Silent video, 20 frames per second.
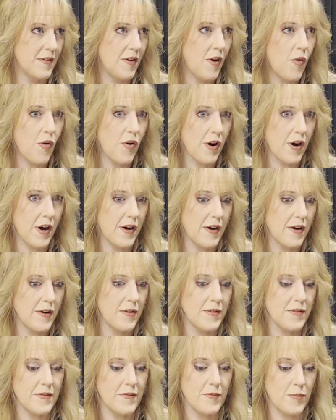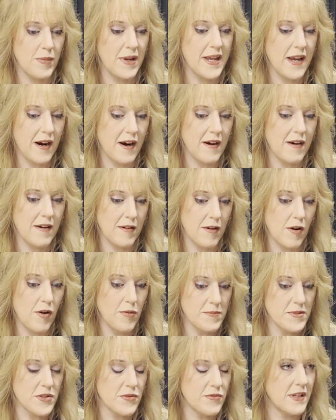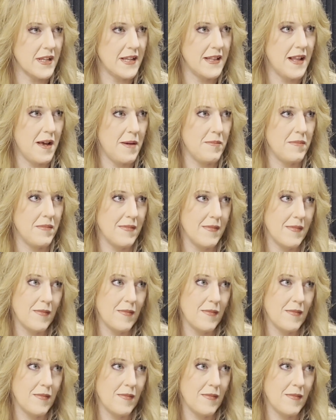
or we are homeschooling them,